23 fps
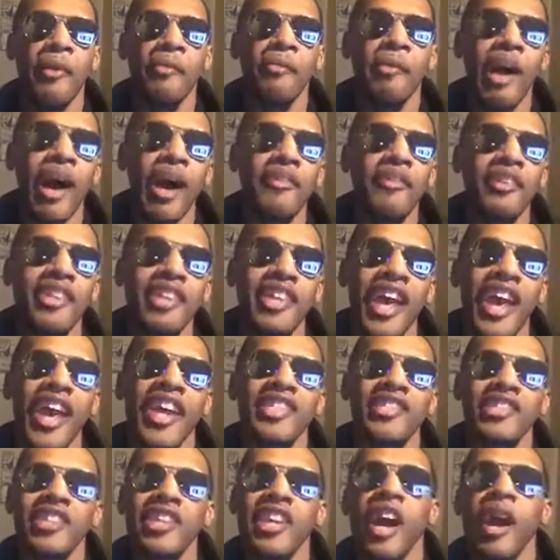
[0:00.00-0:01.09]
Bobby
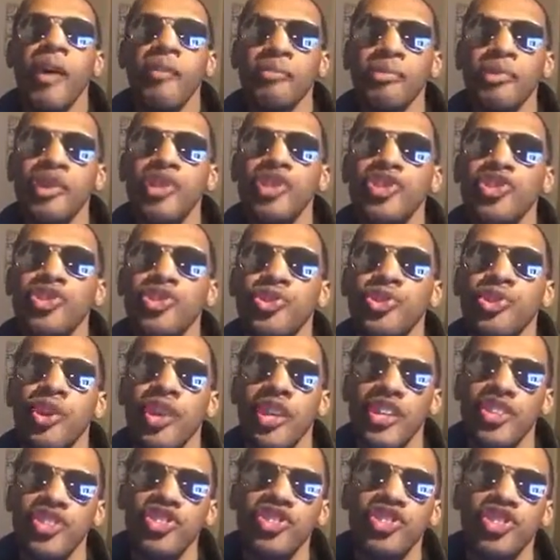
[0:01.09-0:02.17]
Lashley, I'm pretty sure,
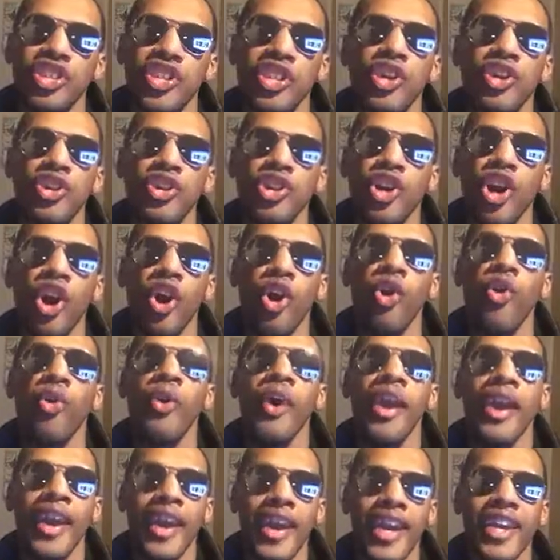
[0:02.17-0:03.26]
can still go
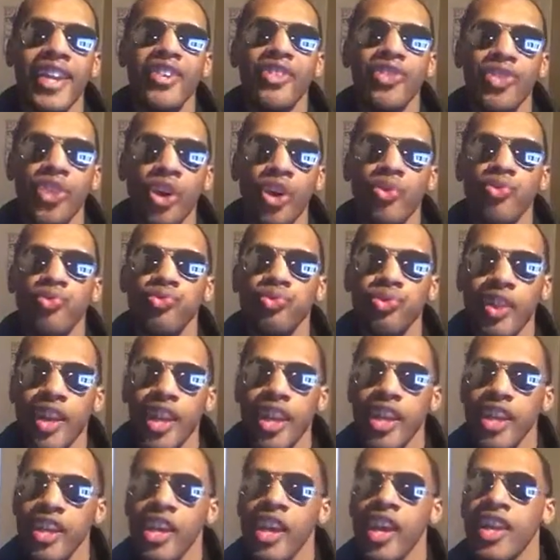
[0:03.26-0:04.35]
in the
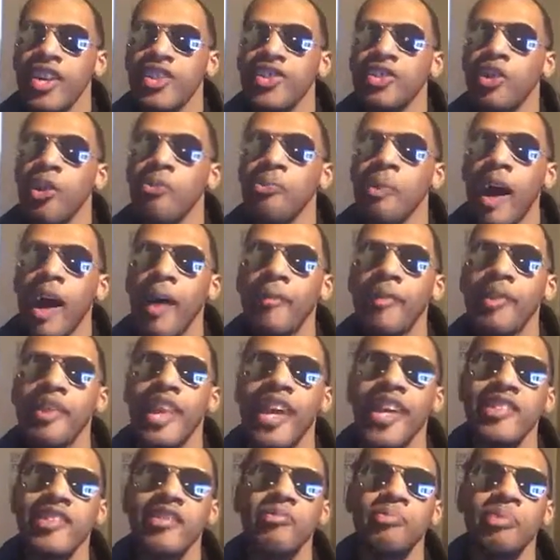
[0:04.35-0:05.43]
ring. So Bobby
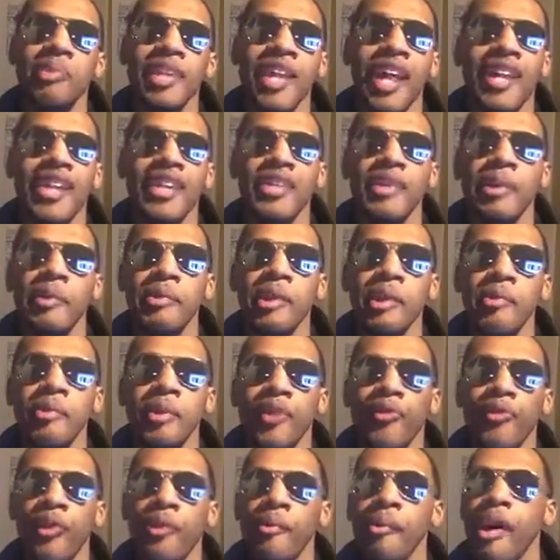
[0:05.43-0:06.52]
Lashley's been out of
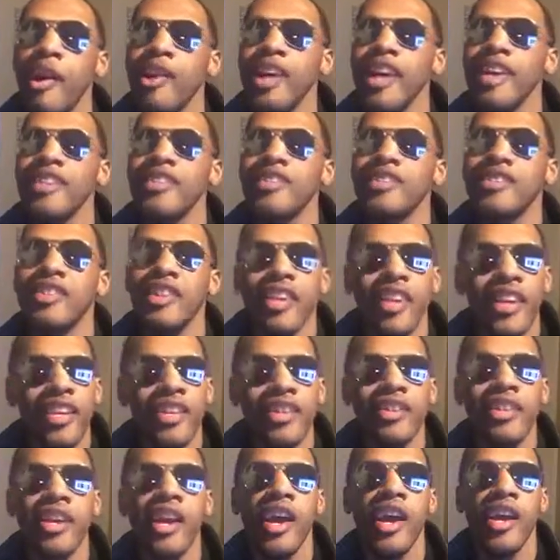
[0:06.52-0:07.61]
WWE for about, like,
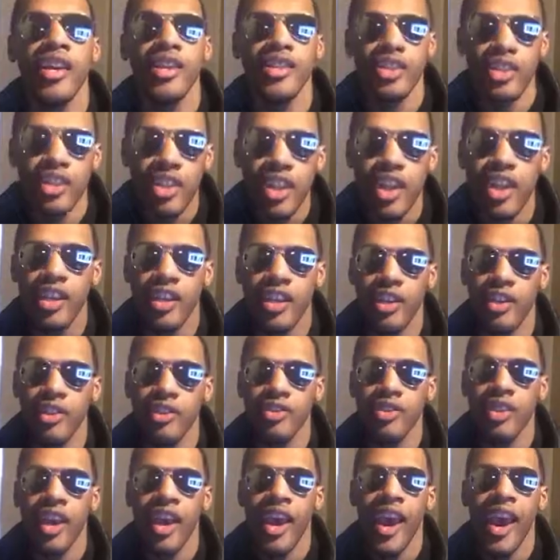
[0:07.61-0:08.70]
10
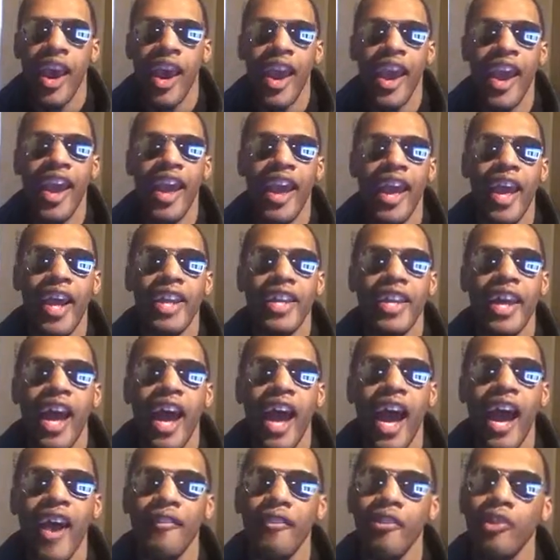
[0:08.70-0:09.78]
years, and
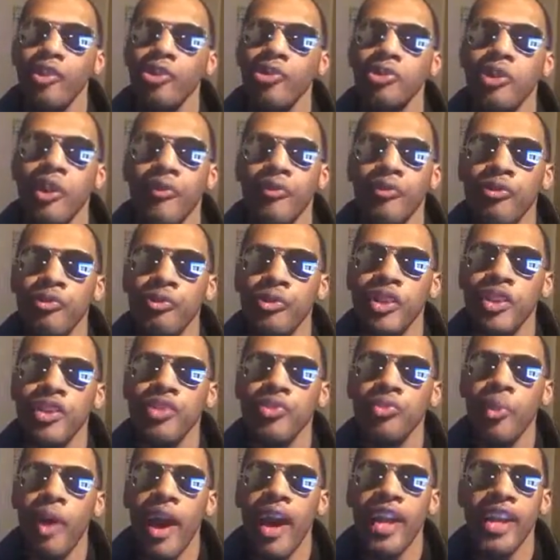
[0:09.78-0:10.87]
I've heard different
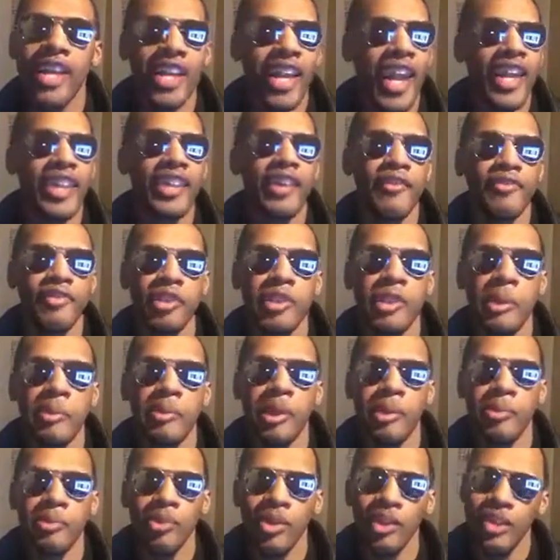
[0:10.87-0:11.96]
reasons why he had left the
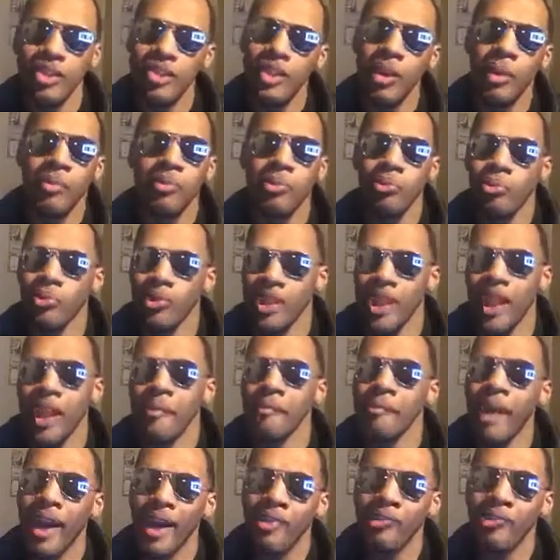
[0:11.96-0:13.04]
WWE. Something more
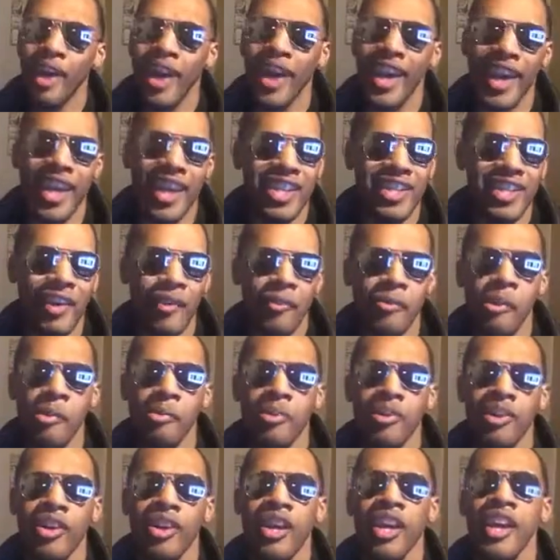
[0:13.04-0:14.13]
like Michael Hayes. I
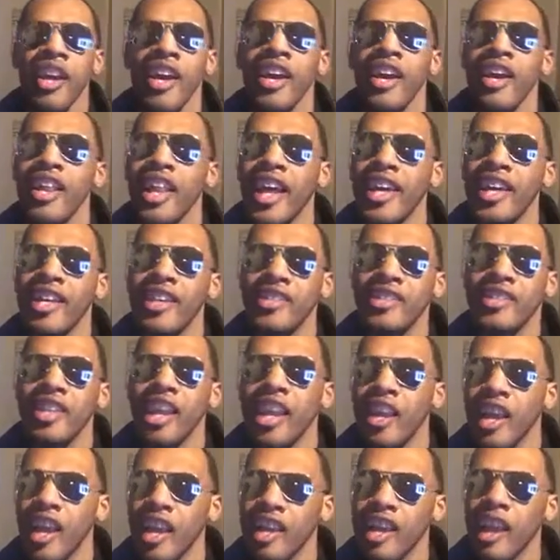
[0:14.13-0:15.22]
remember, like,
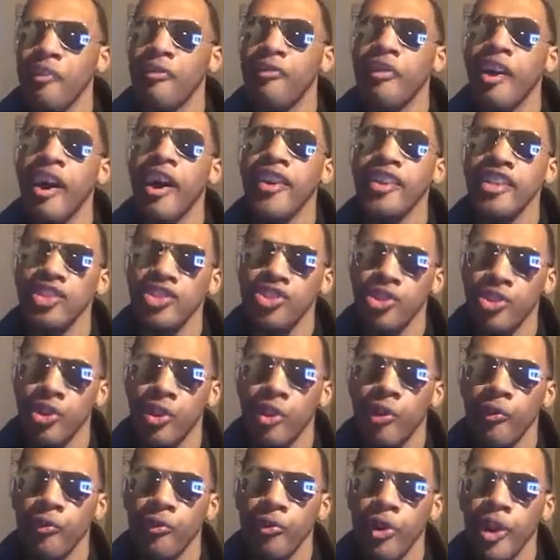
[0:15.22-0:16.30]
they had, like, fired his
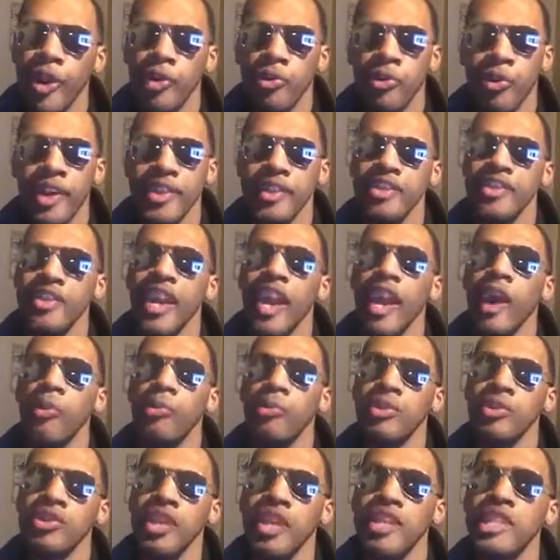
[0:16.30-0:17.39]
girlfriend, who at the time
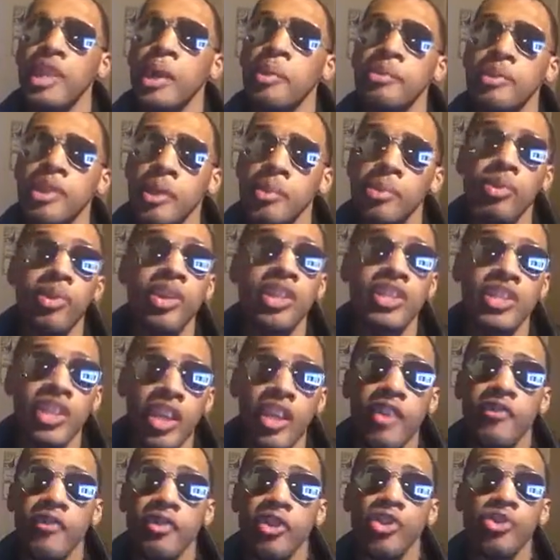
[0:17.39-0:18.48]
was a WWE
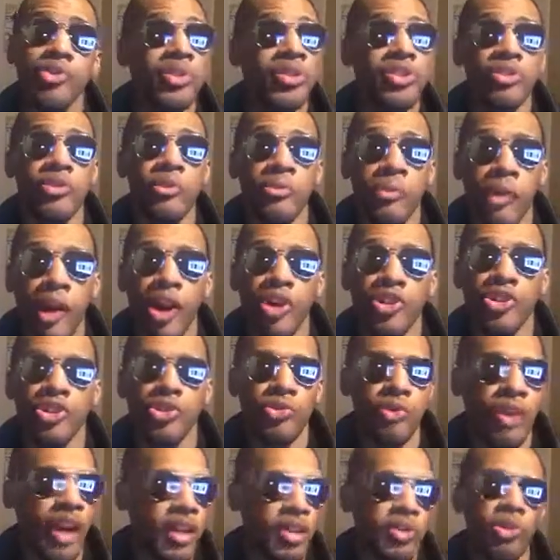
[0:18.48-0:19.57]
diva, Crystal
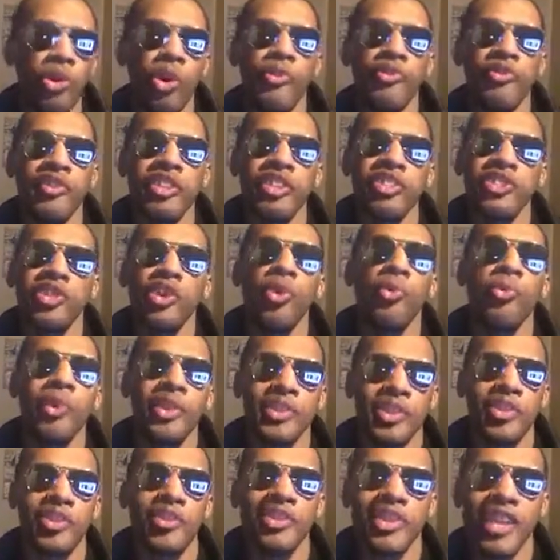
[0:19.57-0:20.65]
Marshall. I don't know if he's still
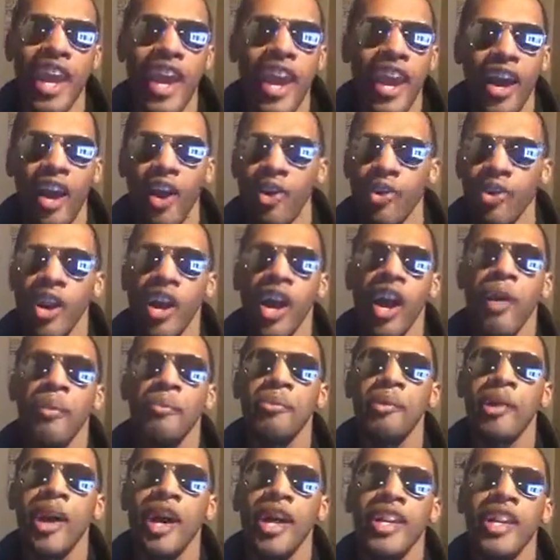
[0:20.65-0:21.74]
with her now,
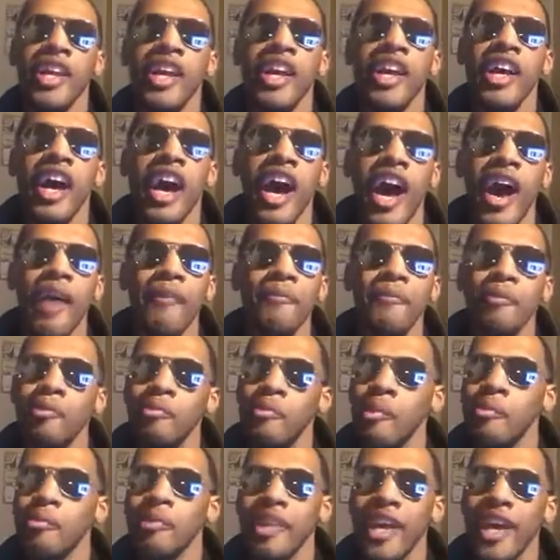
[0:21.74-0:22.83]
but I
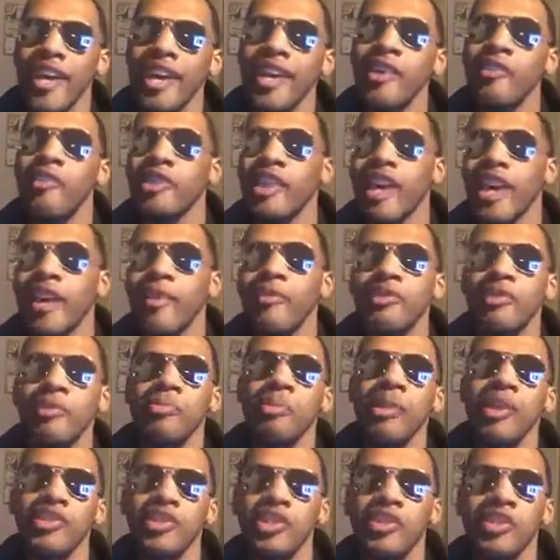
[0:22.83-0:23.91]
remember, like, hearing, like, it was a
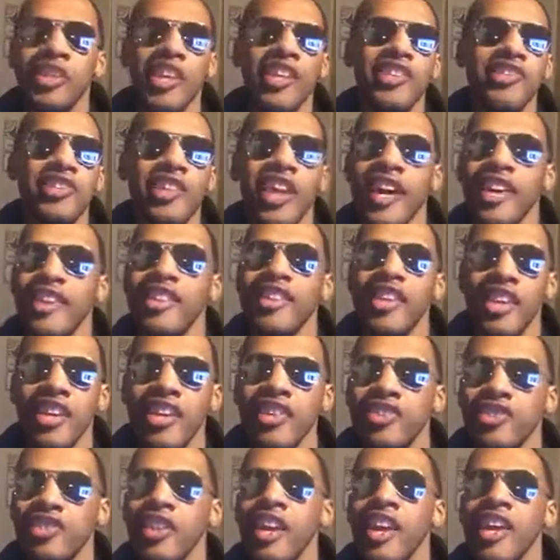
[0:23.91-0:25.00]
bunch of things like
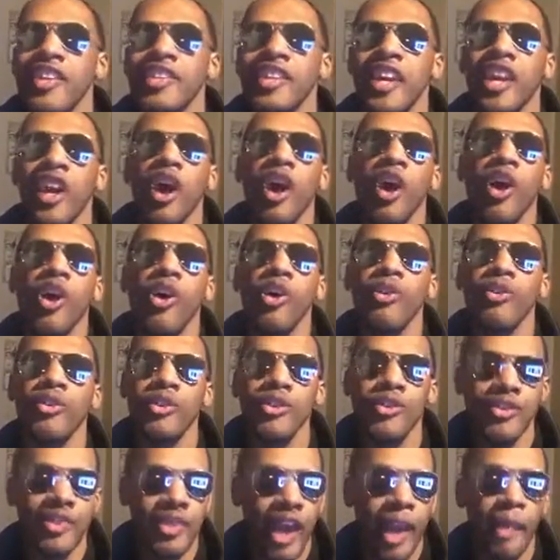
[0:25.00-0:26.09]
this that all,
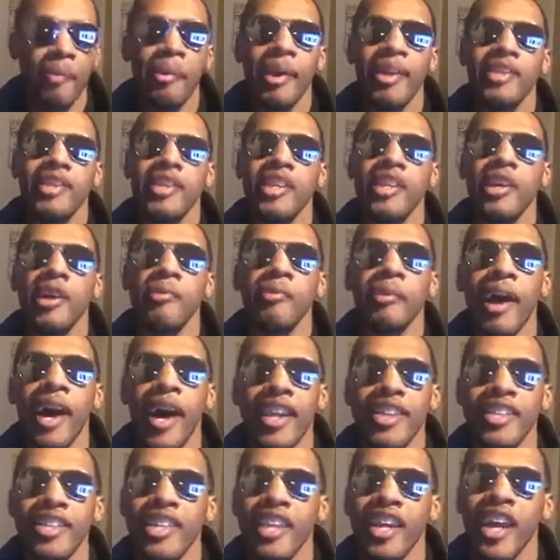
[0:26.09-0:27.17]
like, basically
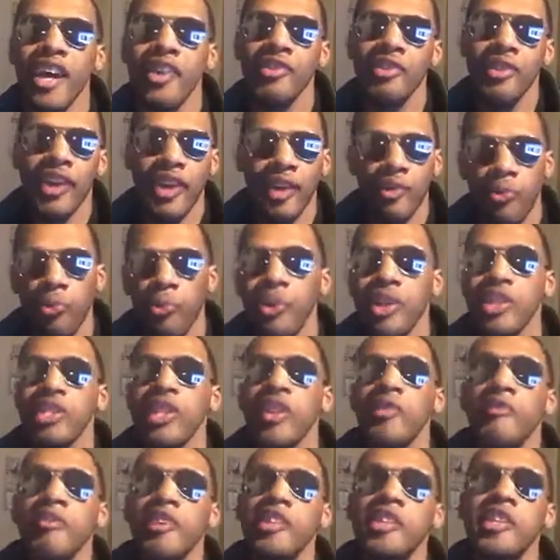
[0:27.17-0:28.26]
combined together, and which
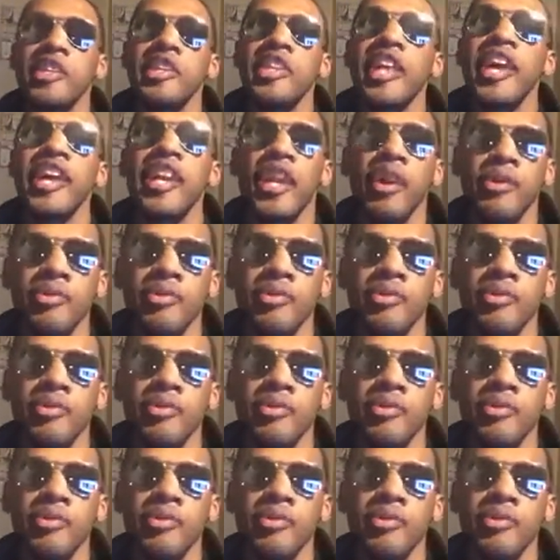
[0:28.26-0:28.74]
eventually led